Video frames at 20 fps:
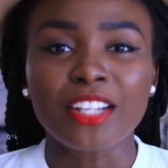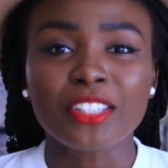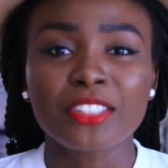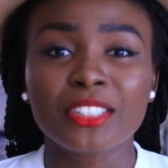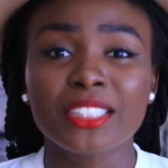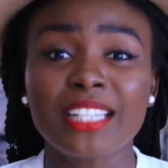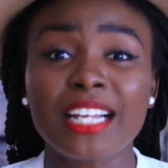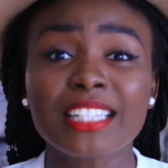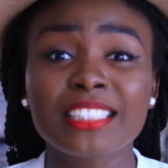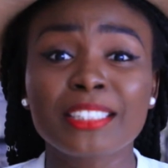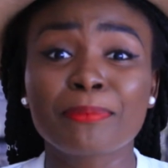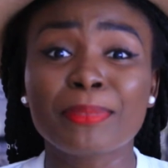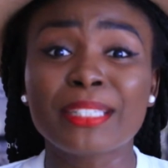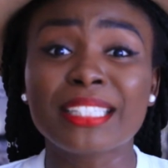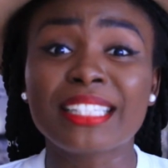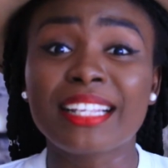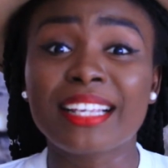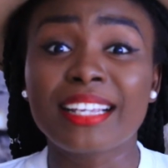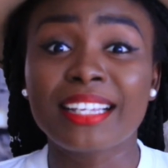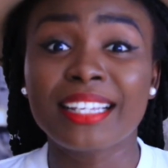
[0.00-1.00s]
So that's
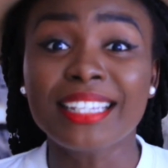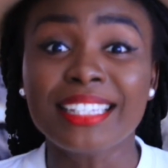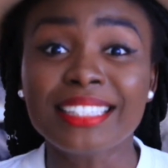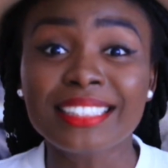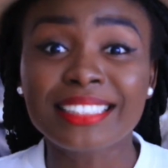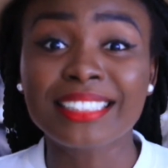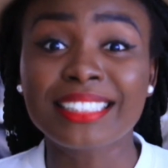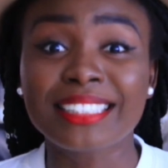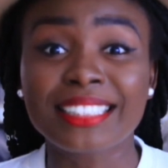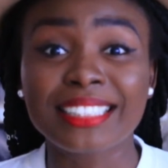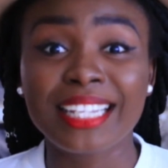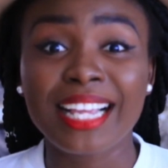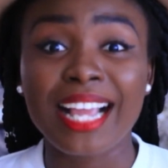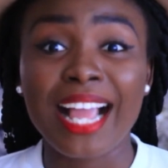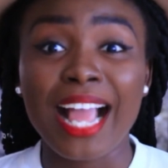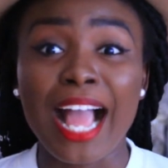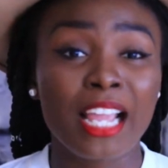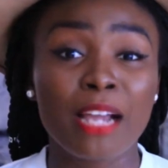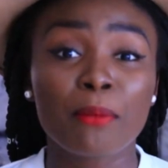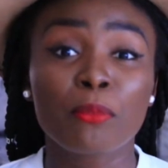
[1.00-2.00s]
been it.
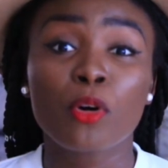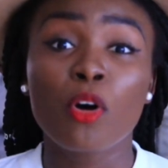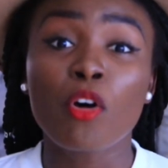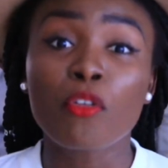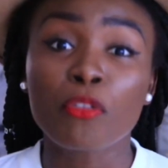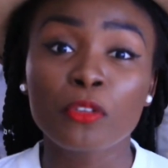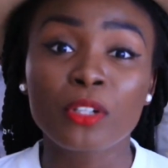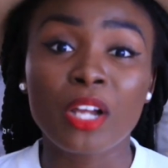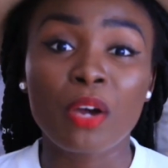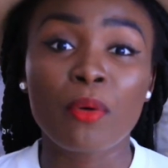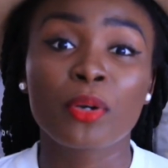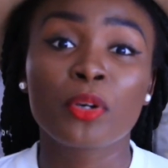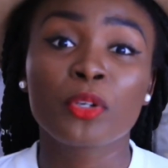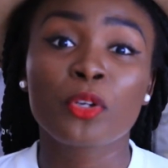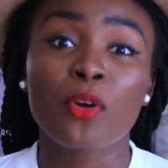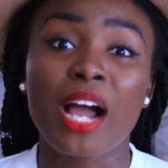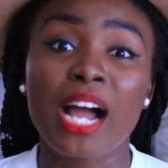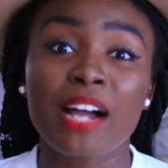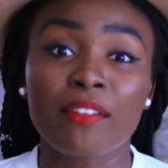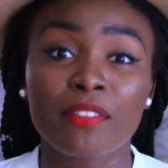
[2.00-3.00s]
I am hopeful that we're going
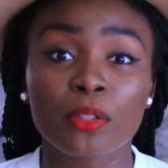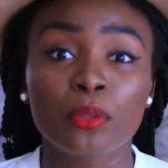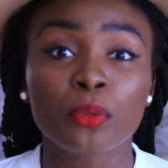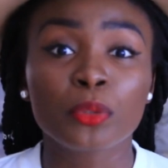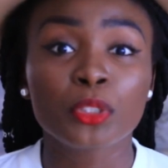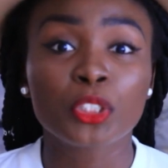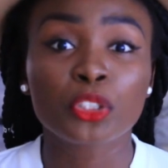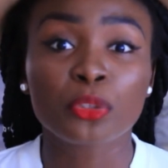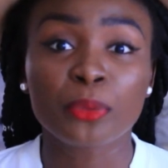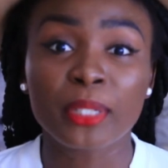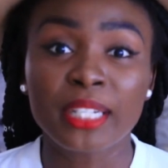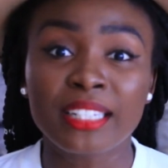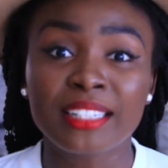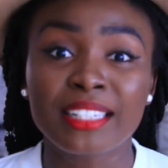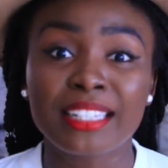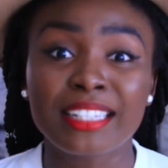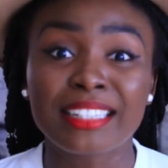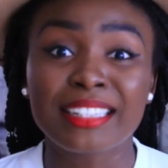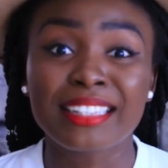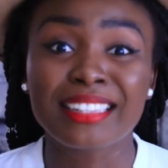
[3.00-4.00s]
to have a good train
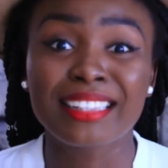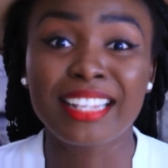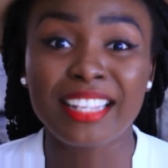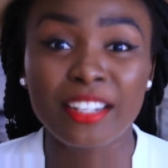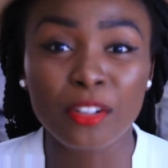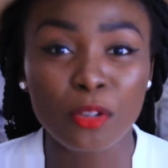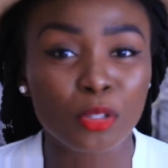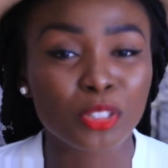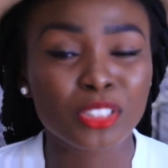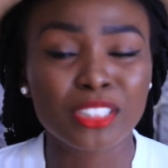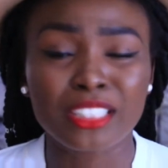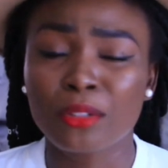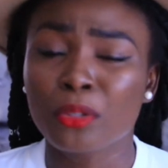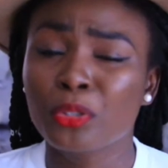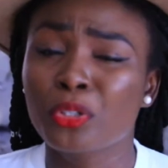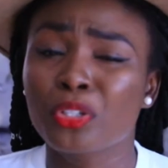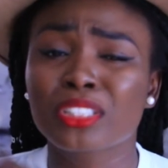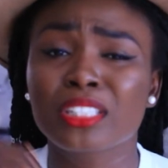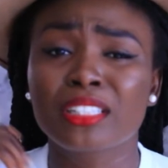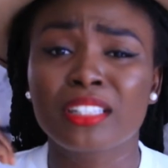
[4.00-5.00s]
in Lagos and
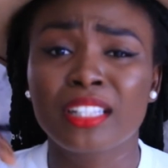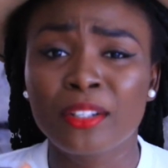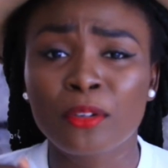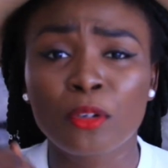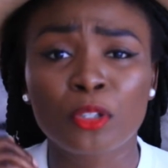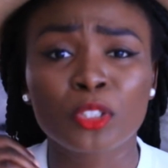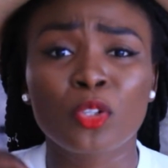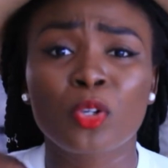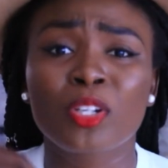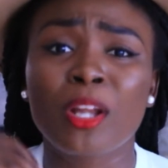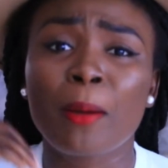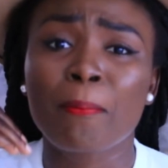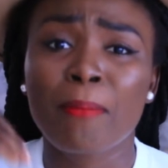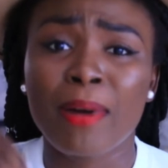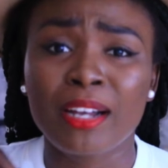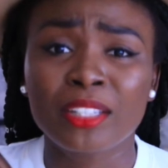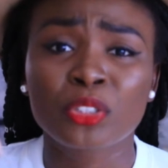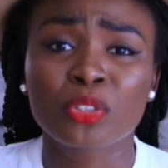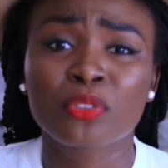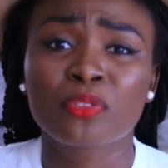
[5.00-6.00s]
not just in Lagos, other
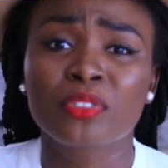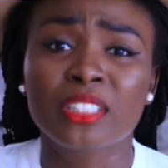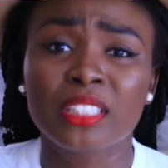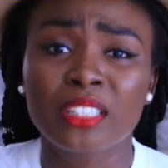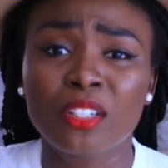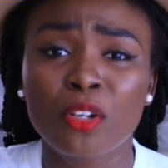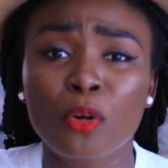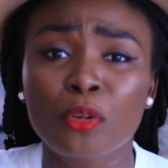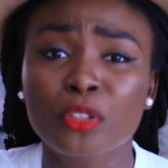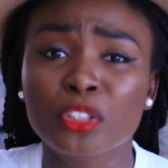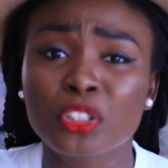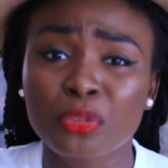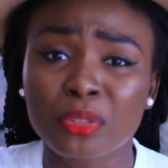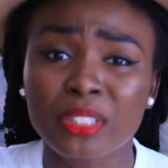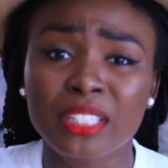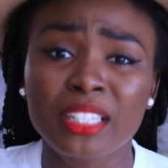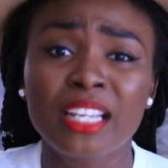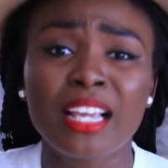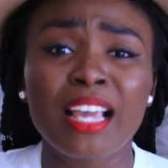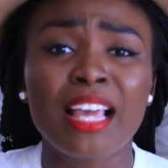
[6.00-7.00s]
parts of the
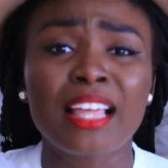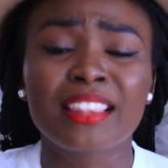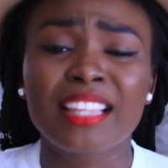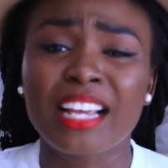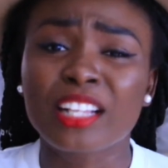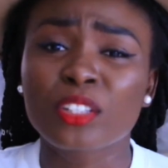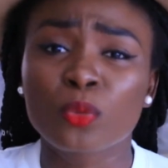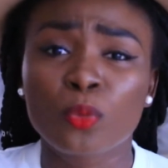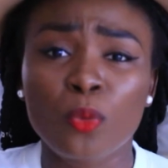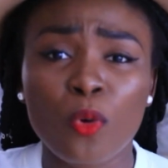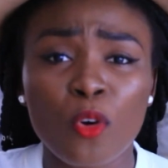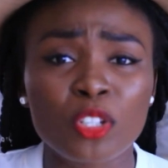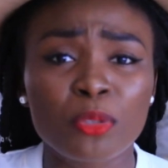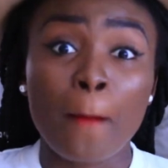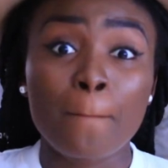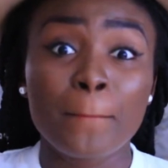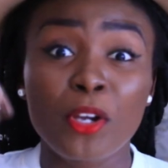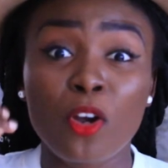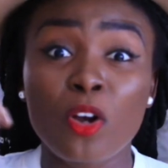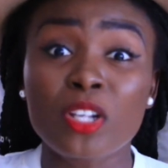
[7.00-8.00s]
country that works.
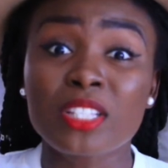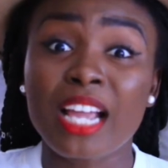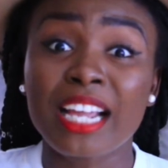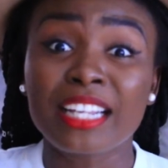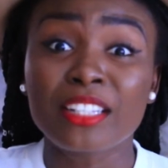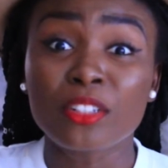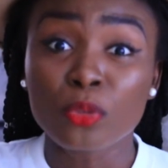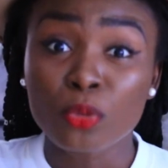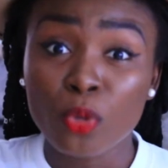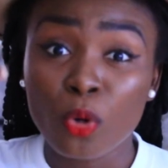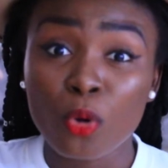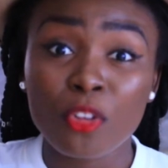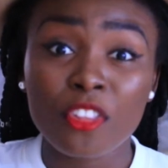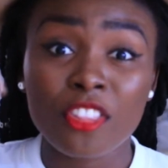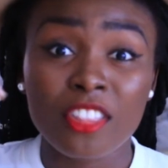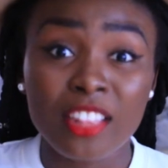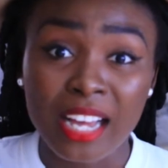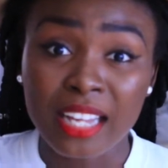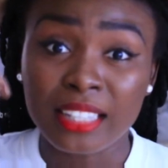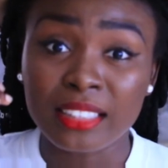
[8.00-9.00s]
Because I know
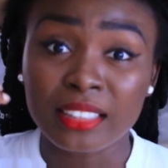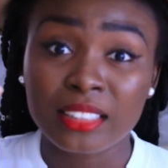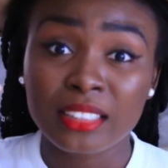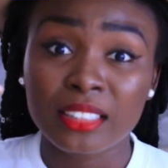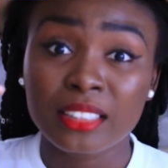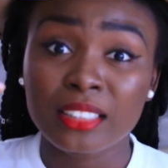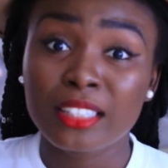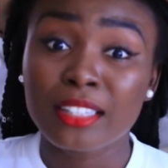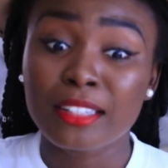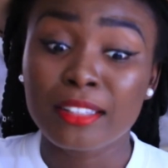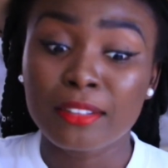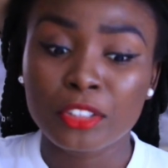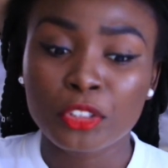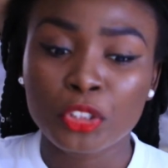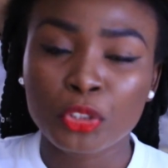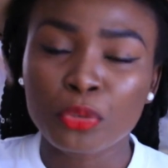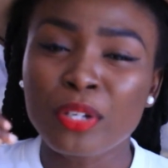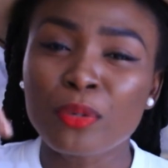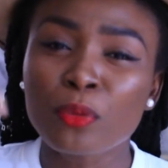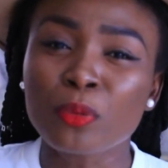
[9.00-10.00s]
that
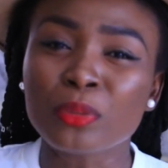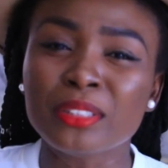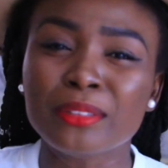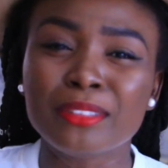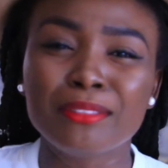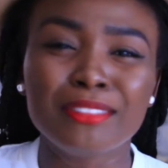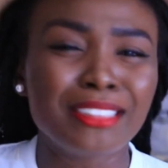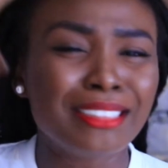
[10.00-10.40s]
train would